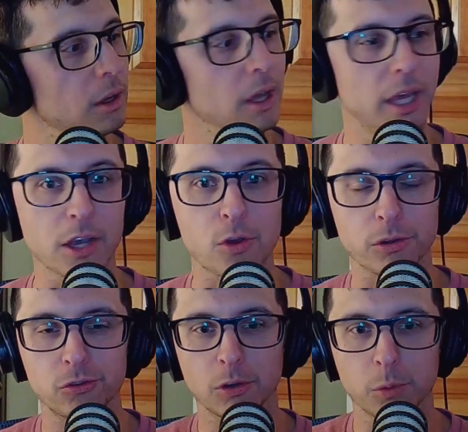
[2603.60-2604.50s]
A
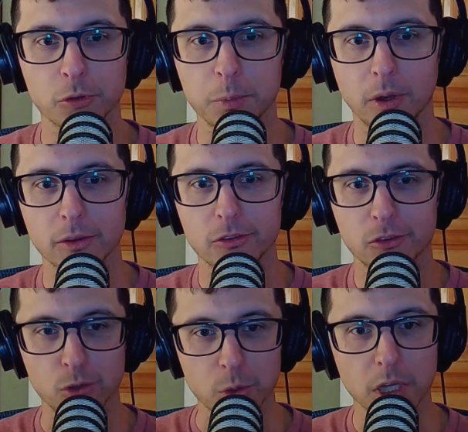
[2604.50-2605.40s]
Christian Response
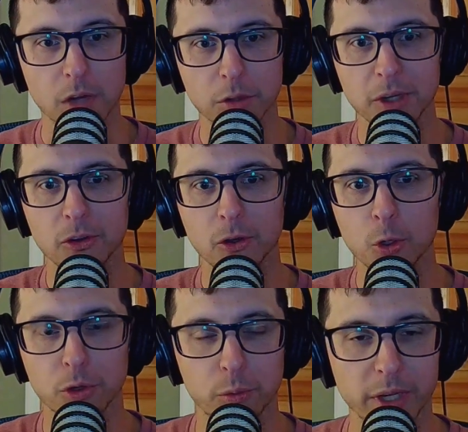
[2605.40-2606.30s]
to Government
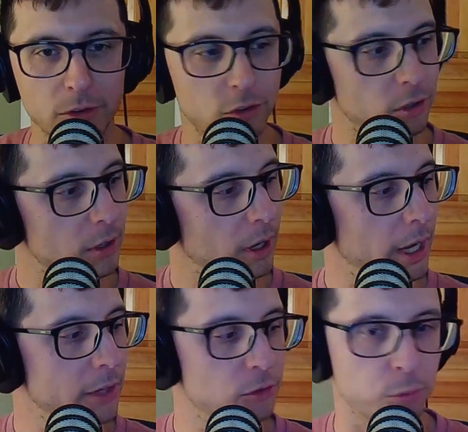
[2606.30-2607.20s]
Overreach. I
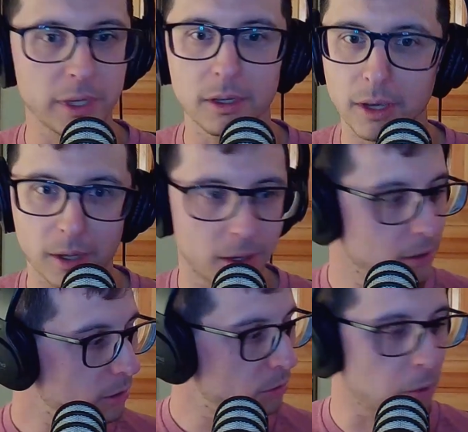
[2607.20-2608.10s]
had to
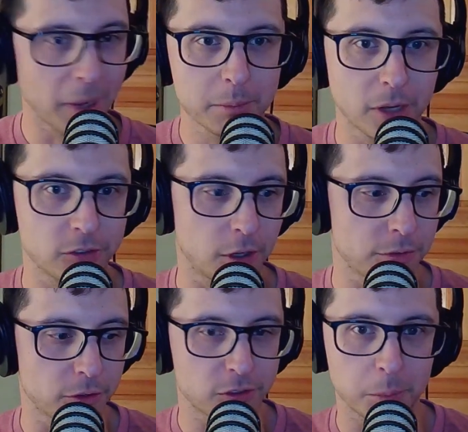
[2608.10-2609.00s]
remind myself
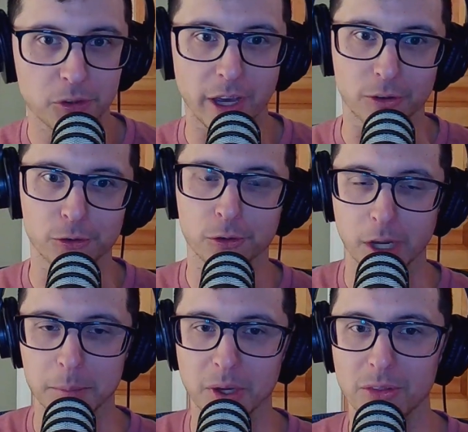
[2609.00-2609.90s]
of the subtitle.
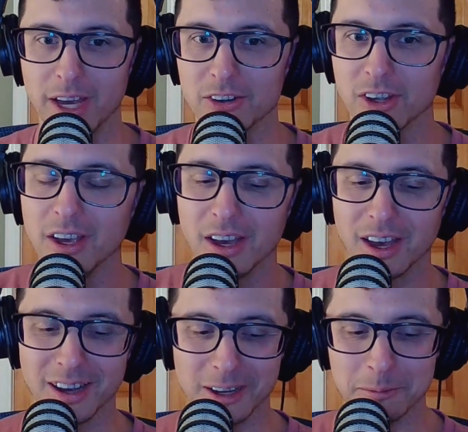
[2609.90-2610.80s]
Sorry about that.
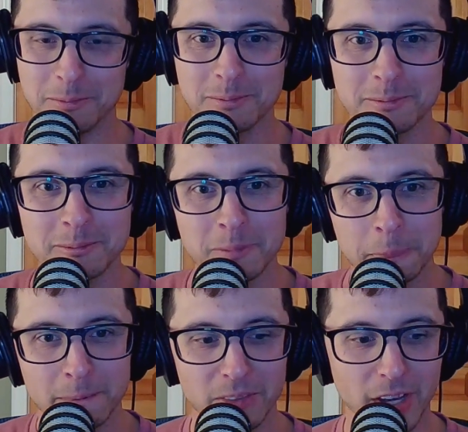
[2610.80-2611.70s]

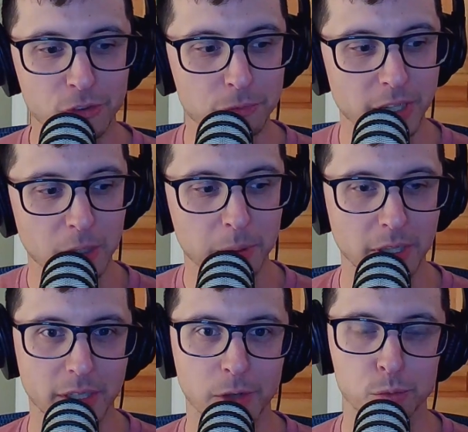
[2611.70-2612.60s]
That's available
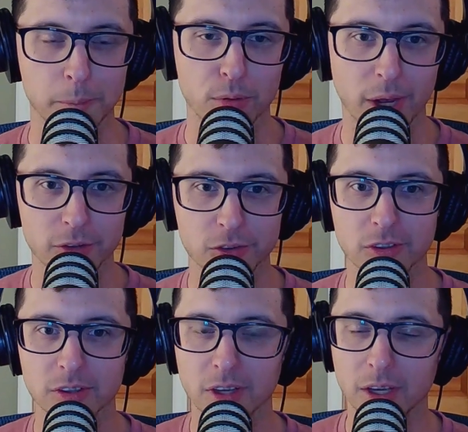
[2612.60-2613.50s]
at
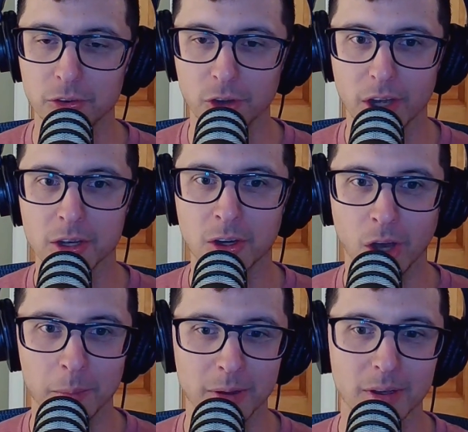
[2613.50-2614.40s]

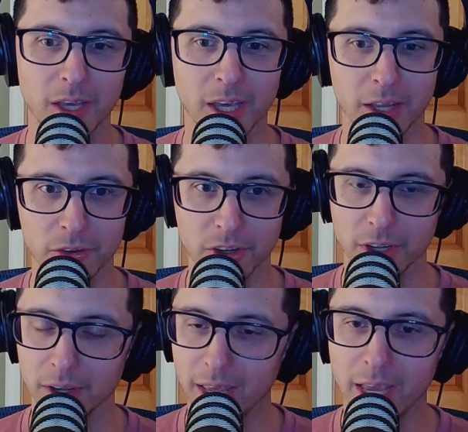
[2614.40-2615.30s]
ezrapress.com
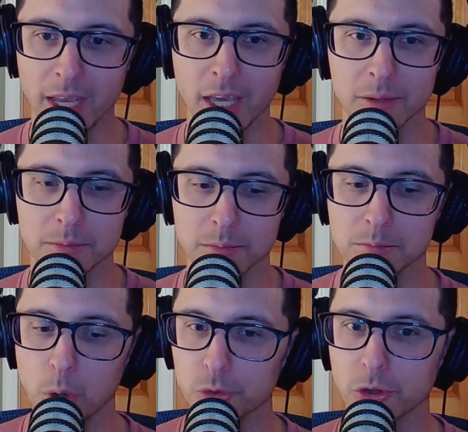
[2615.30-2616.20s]
and
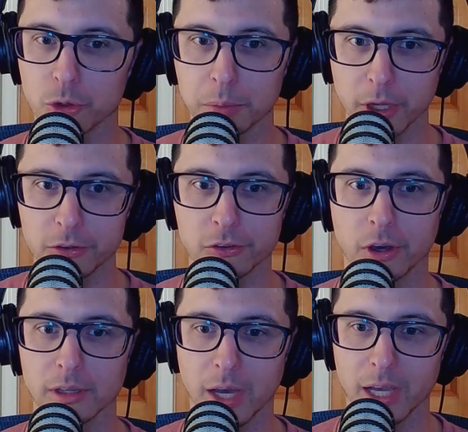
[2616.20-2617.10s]
most other places
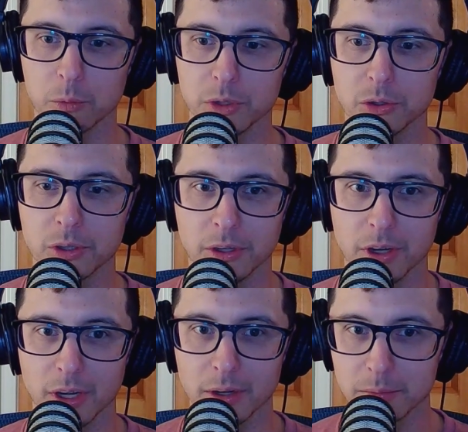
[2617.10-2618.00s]
online where you
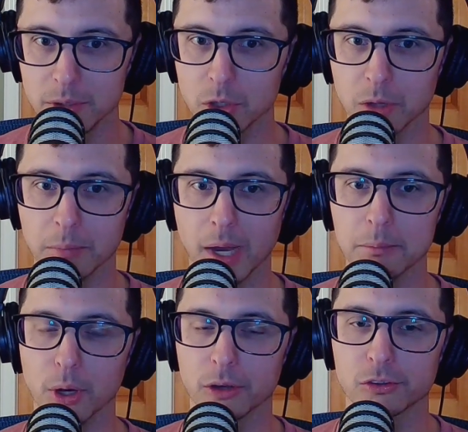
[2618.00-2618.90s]
can buy
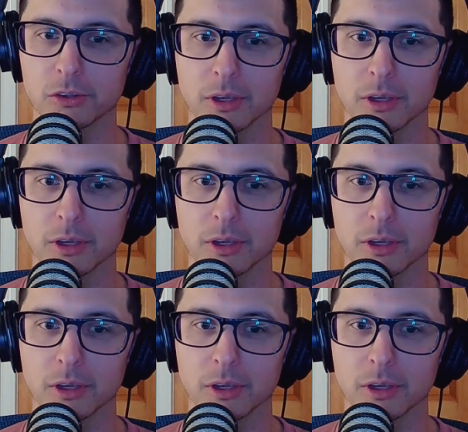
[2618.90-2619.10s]
books.